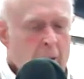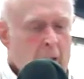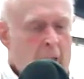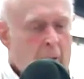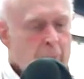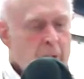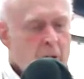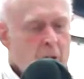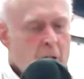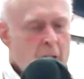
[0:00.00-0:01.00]
You
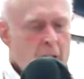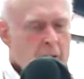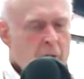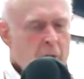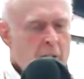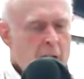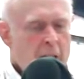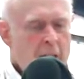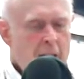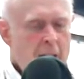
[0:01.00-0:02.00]
can go to
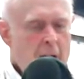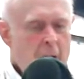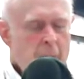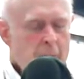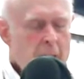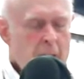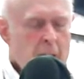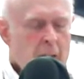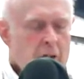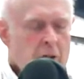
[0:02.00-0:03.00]
svra.com
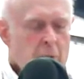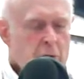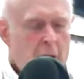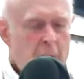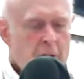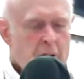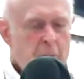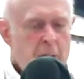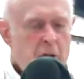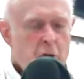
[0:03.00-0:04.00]
and subscribe to
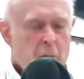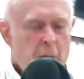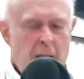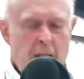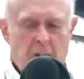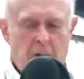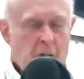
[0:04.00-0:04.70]
Speed Tour Magazine,